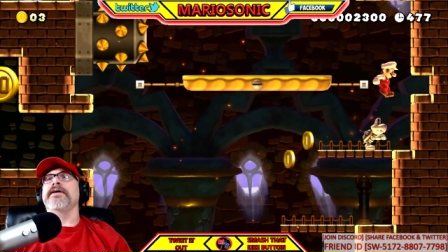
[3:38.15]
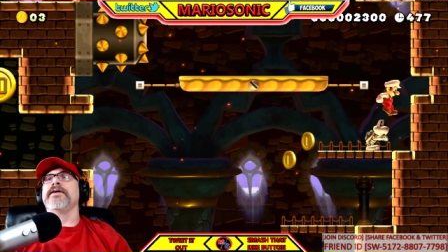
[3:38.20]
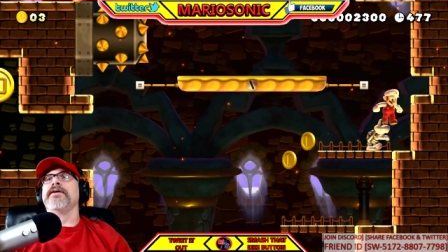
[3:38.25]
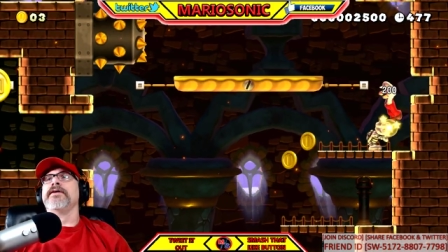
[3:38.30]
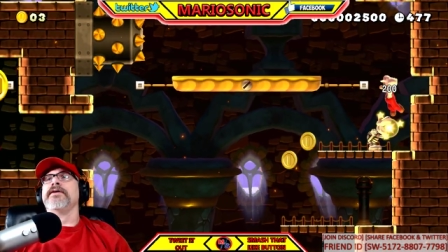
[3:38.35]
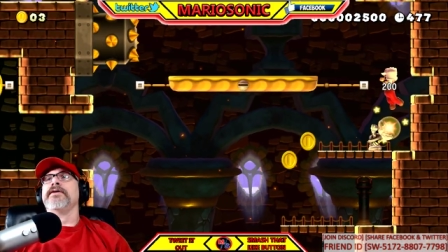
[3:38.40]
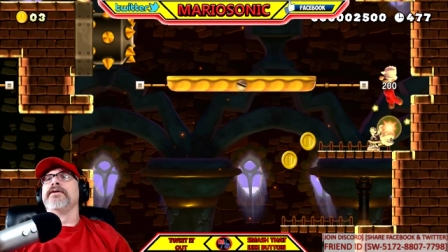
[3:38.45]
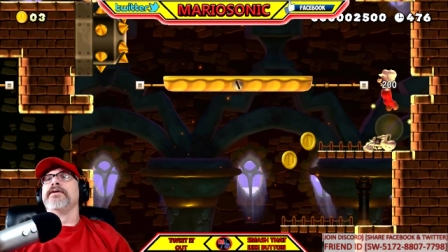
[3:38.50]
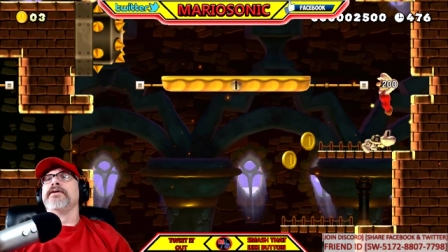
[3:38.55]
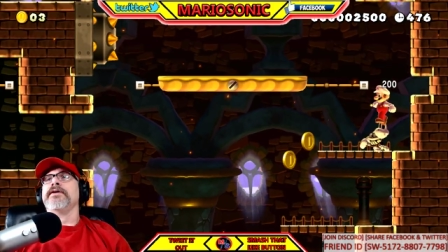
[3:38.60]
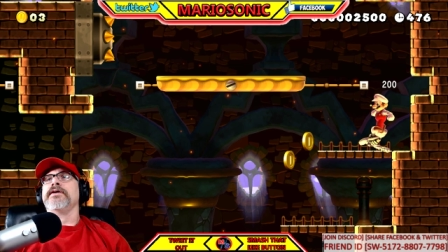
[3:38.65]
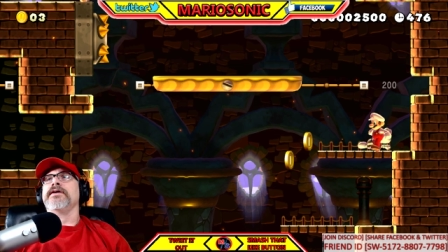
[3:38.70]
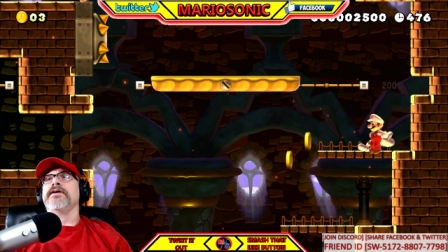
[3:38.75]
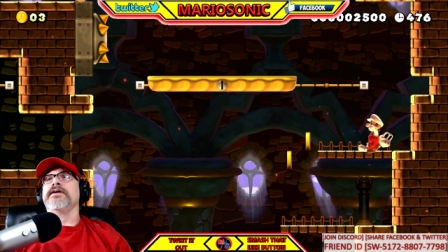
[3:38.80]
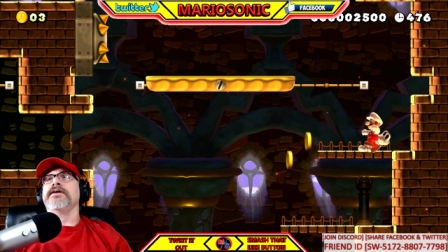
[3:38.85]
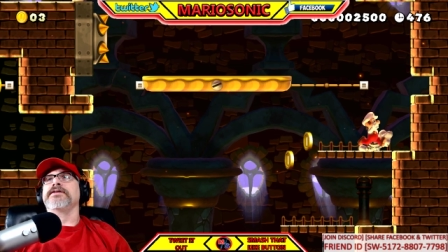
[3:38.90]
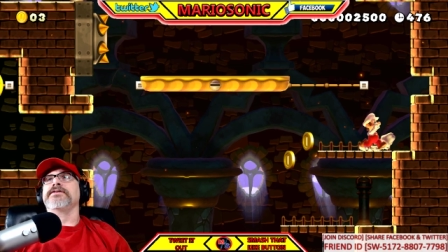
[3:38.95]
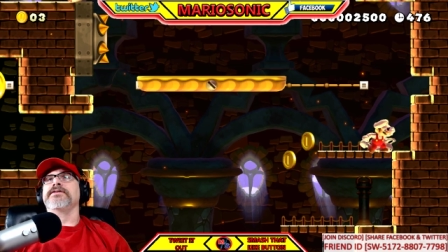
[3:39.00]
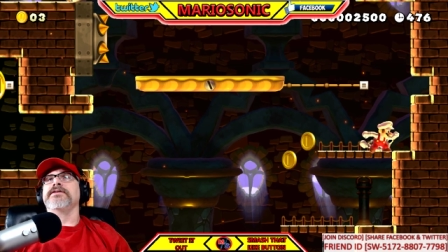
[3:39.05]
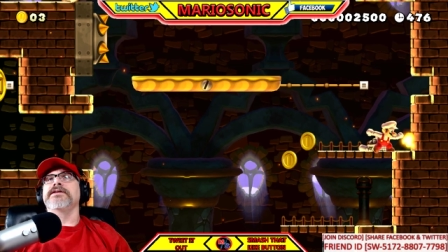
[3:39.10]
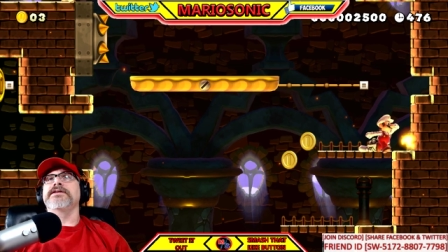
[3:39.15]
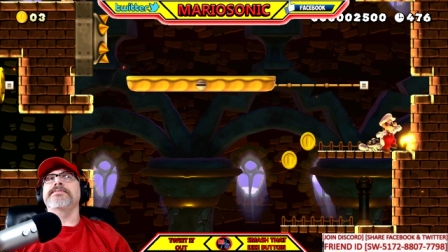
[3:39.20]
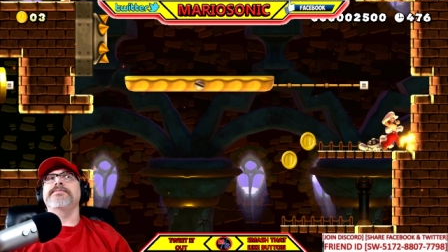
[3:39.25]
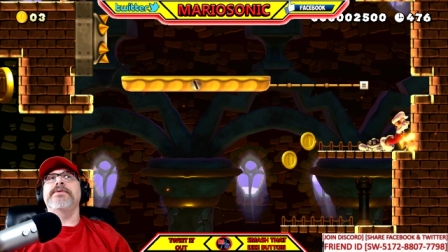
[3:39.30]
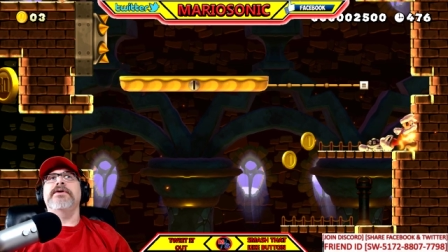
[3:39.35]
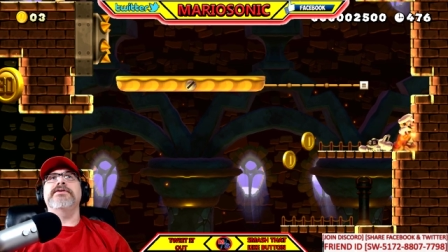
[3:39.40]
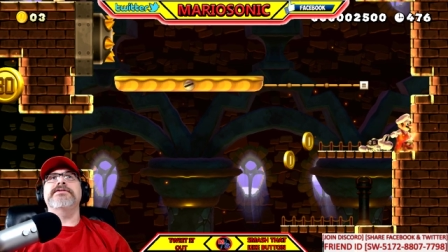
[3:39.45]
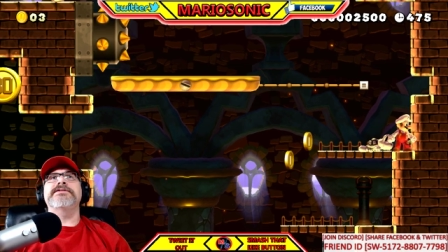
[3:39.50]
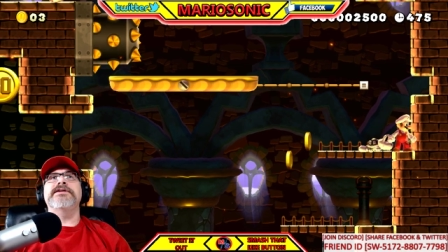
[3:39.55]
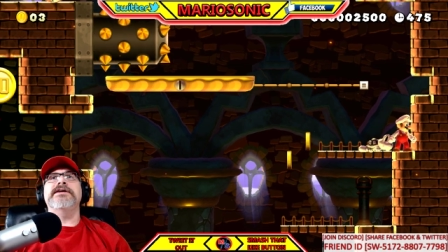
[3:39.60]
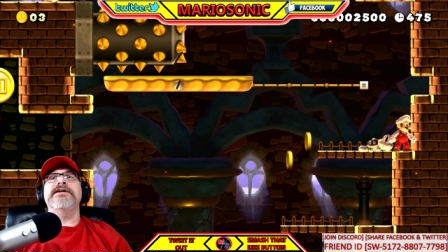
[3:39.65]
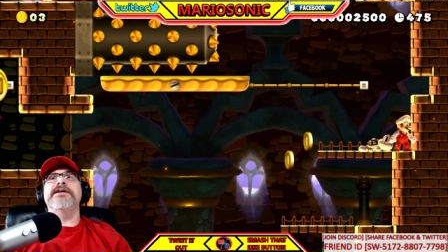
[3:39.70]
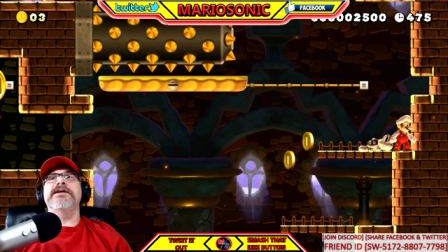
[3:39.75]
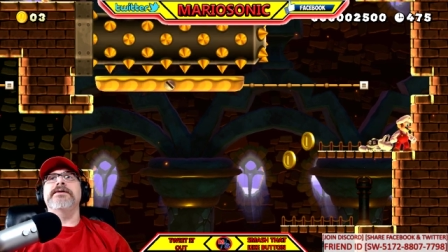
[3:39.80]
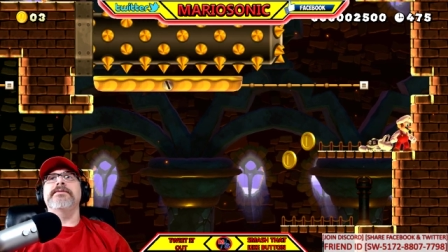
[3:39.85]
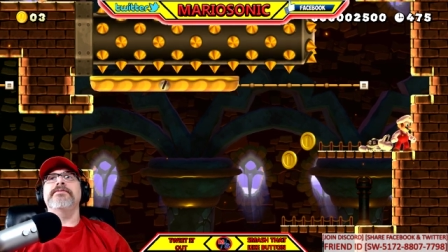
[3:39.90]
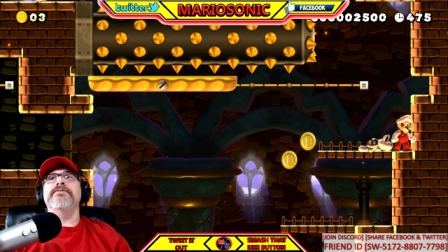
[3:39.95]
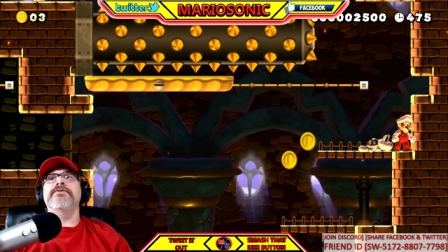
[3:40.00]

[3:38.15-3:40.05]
Right, so let's bounce on him.